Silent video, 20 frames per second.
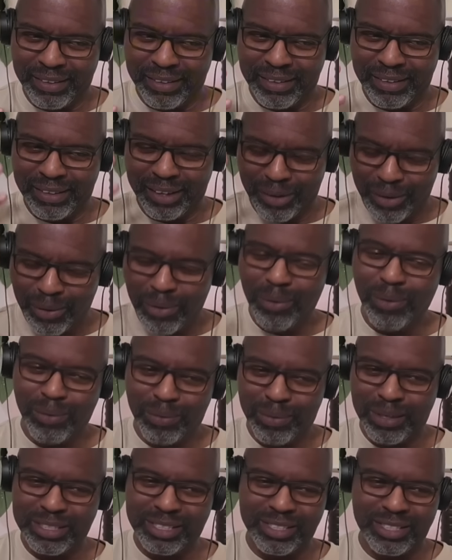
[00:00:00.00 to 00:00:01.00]
the whole
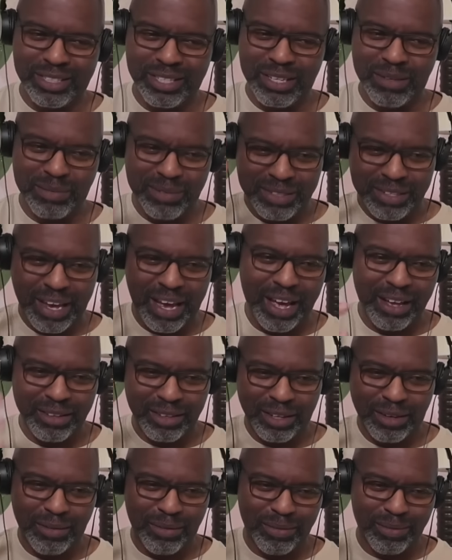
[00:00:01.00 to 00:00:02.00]
rest of the team is out
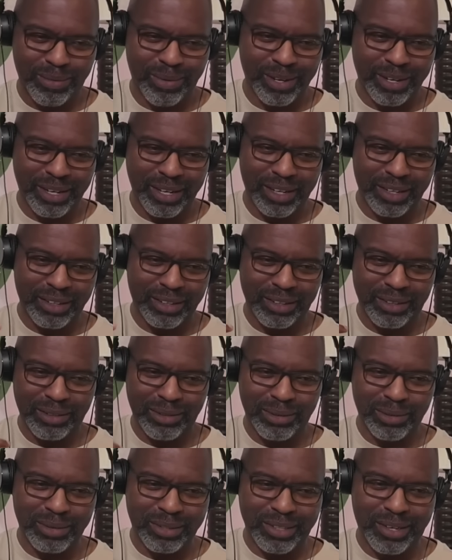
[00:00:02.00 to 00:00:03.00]
there running the
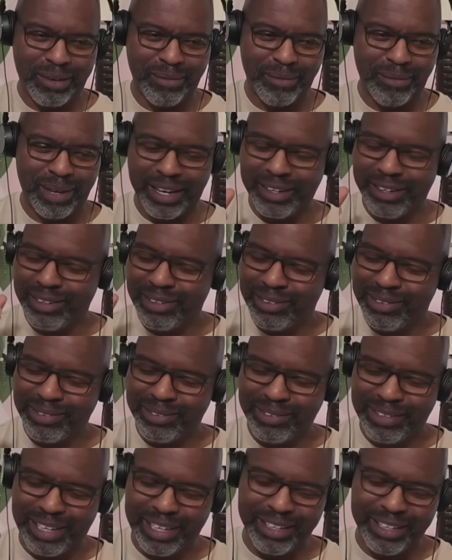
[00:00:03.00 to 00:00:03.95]
whole time. I know